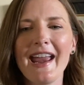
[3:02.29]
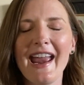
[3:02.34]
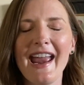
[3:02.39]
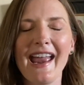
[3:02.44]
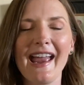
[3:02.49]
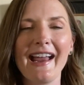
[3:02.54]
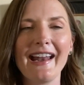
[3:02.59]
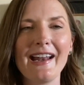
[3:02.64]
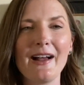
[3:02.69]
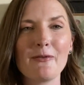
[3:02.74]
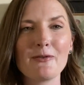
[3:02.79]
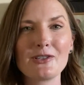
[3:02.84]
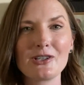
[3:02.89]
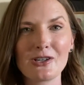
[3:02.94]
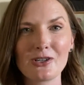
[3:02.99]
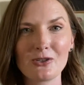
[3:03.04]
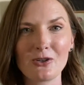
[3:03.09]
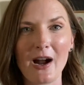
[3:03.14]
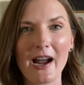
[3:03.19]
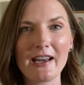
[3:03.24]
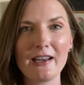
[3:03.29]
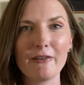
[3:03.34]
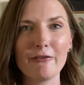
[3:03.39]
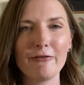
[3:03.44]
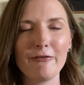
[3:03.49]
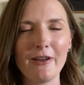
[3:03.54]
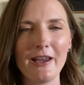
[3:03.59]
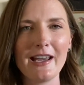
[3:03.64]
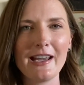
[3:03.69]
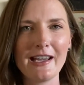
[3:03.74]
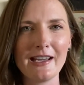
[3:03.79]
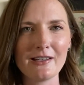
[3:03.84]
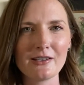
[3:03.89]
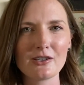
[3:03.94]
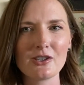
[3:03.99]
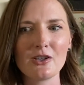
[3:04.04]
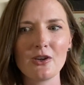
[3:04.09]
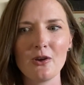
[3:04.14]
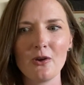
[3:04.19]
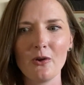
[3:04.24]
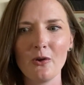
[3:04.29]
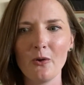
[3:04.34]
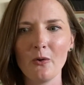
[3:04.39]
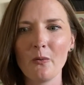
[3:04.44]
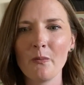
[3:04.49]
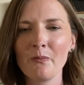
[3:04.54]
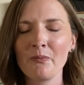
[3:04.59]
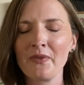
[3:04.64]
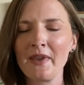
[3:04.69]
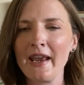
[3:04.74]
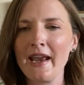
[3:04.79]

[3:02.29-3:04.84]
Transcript: And I was just trying to fit into,